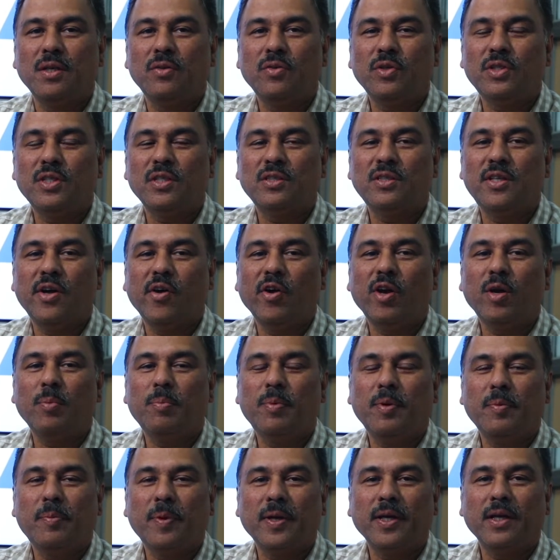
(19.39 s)
which is
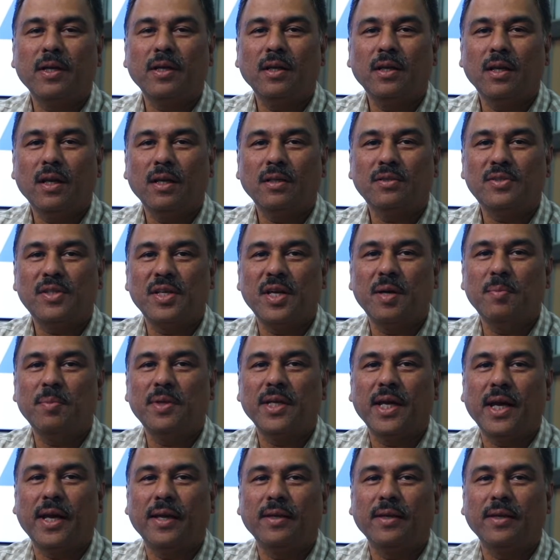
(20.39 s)
developed by in CMTI.